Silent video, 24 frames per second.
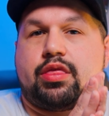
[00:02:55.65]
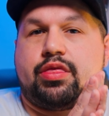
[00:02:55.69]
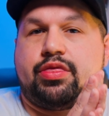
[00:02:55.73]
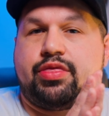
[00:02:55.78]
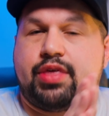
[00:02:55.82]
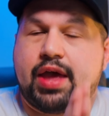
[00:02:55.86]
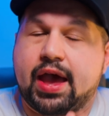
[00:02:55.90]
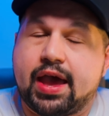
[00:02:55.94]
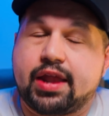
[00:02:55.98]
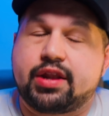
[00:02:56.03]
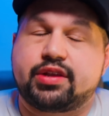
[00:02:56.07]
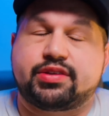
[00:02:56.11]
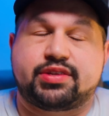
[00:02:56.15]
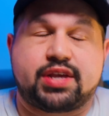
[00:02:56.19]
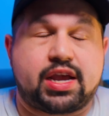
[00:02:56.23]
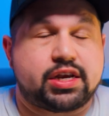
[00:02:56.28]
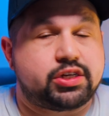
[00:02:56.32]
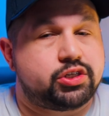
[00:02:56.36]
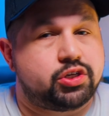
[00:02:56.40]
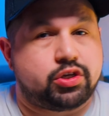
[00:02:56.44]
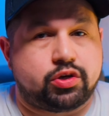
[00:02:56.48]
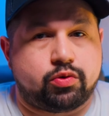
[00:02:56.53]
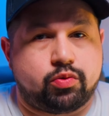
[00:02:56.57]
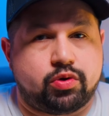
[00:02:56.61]
that is
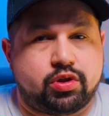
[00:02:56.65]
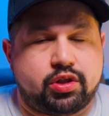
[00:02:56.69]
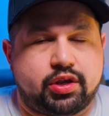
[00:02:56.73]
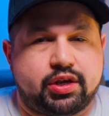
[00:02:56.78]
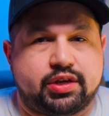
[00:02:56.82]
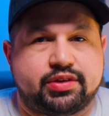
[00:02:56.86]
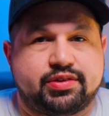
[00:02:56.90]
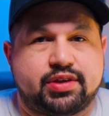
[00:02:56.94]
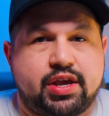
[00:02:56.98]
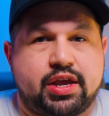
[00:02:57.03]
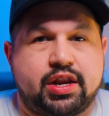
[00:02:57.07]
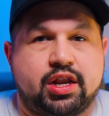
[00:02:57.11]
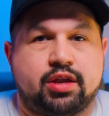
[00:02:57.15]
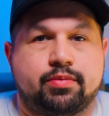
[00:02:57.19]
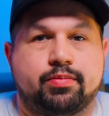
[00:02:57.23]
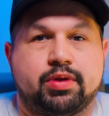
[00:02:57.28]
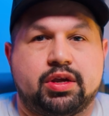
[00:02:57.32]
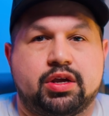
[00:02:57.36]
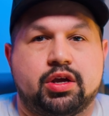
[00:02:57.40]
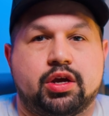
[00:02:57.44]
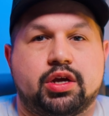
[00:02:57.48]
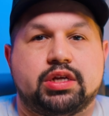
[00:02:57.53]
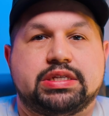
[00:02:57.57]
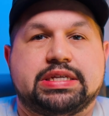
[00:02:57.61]
actually really exciting
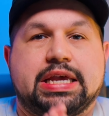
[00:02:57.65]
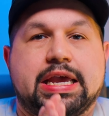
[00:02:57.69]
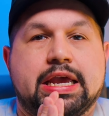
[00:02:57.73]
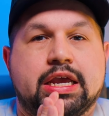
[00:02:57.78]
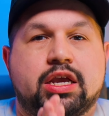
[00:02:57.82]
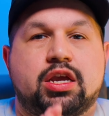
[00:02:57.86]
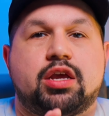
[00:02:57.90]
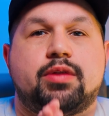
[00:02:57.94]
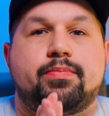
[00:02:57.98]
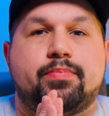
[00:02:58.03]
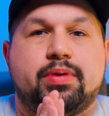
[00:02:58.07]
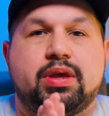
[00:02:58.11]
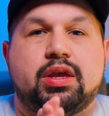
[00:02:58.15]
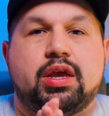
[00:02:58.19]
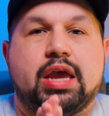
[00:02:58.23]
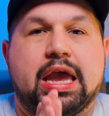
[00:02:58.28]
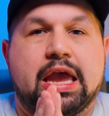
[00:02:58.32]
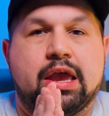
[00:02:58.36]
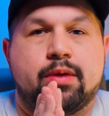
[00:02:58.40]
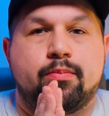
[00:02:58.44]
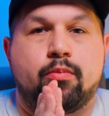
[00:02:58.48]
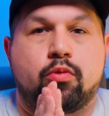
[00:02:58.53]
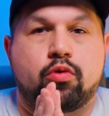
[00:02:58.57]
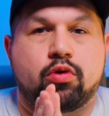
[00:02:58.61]
because it could be
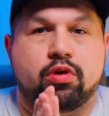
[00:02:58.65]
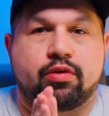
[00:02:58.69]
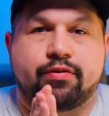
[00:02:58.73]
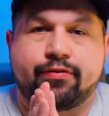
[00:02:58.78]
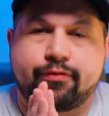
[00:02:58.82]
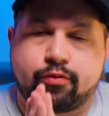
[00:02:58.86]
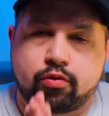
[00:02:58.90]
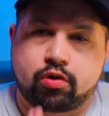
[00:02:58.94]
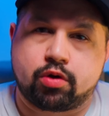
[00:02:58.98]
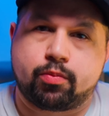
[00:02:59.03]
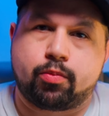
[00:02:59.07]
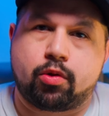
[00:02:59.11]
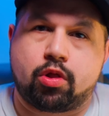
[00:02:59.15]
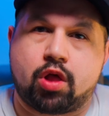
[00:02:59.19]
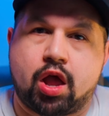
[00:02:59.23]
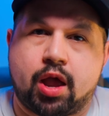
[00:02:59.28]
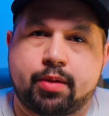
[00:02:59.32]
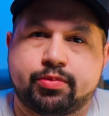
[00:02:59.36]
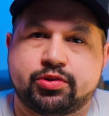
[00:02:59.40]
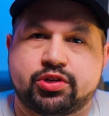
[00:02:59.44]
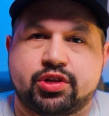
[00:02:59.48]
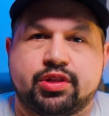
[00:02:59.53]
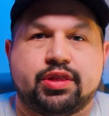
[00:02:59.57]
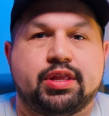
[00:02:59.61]
a more affordable
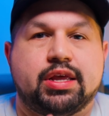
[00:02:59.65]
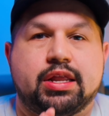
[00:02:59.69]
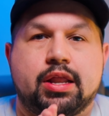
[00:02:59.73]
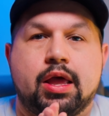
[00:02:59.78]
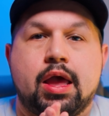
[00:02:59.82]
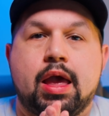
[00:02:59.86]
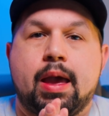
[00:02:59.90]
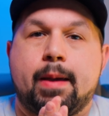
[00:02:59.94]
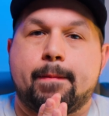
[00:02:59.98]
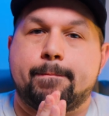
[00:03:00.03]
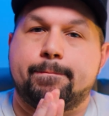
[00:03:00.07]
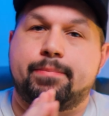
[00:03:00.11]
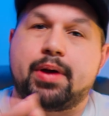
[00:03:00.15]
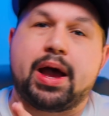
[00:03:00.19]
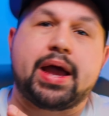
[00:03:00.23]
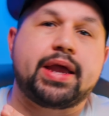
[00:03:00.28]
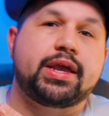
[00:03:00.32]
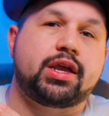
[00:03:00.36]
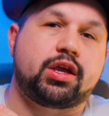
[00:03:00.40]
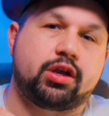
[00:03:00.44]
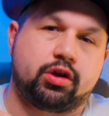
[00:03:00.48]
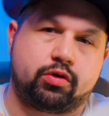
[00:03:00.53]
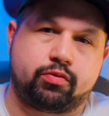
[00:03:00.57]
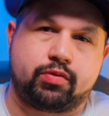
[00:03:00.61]
option than
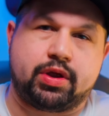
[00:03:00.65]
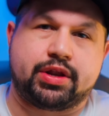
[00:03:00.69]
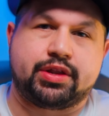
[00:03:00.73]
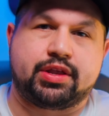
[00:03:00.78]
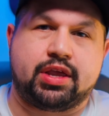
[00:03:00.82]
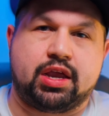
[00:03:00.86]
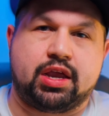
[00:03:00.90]
buying a Red